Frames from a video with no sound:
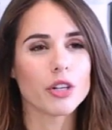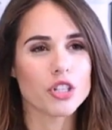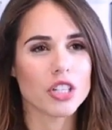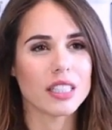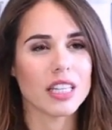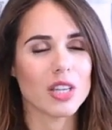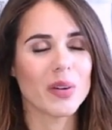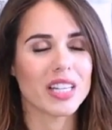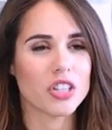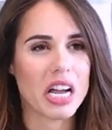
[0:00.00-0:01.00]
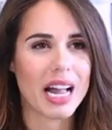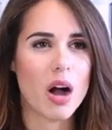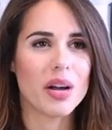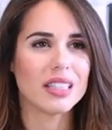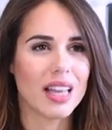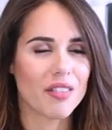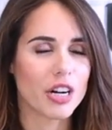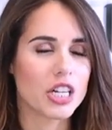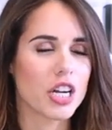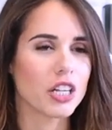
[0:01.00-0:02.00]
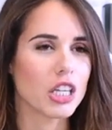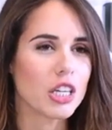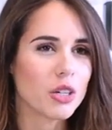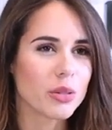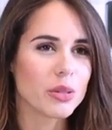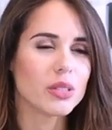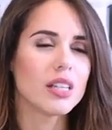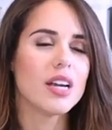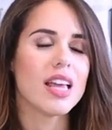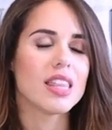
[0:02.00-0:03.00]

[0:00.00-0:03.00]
version that you can check out and leverage and use